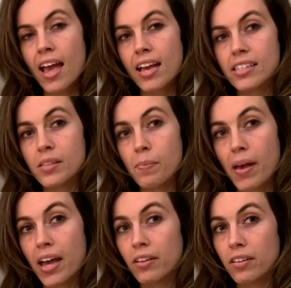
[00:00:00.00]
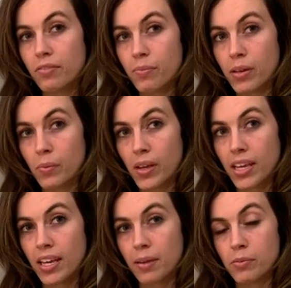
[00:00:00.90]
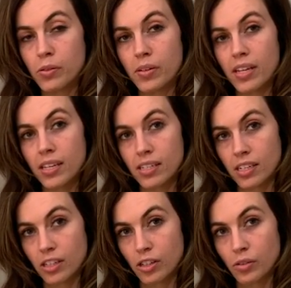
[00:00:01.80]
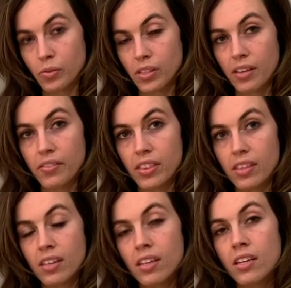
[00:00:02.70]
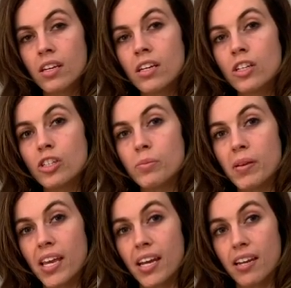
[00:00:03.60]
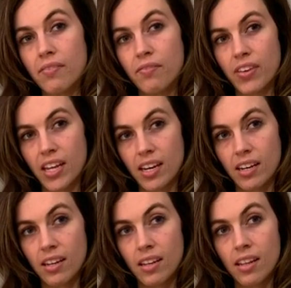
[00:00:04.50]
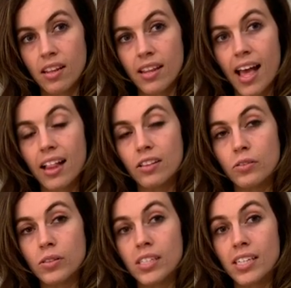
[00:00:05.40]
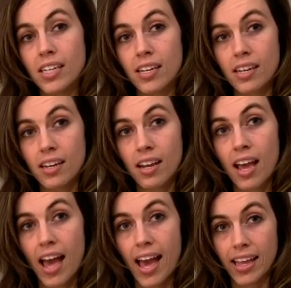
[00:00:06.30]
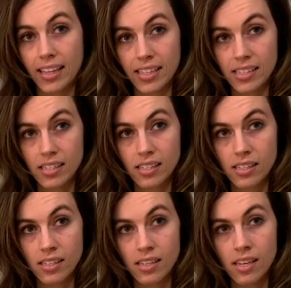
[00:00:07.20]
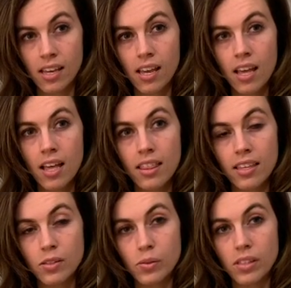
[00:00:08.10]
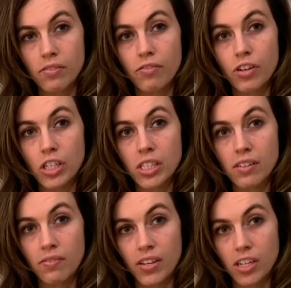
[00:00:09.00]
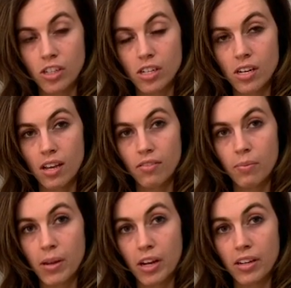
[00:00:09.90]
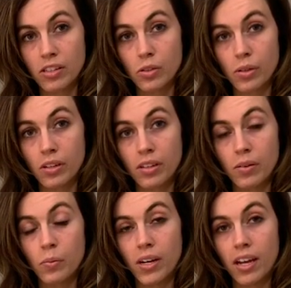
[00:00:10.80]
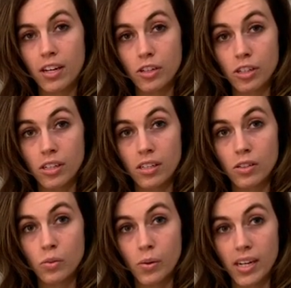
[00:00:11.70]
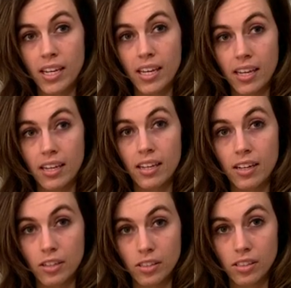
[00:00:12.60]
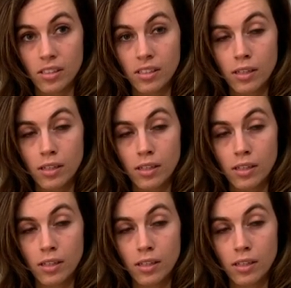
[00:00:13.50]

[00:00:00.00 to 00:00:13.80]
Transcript: As the Battle of Midway came to an end on June 7th, Japan invaded the Aleutian Islands. This was the first invasion of American soil in 128 years.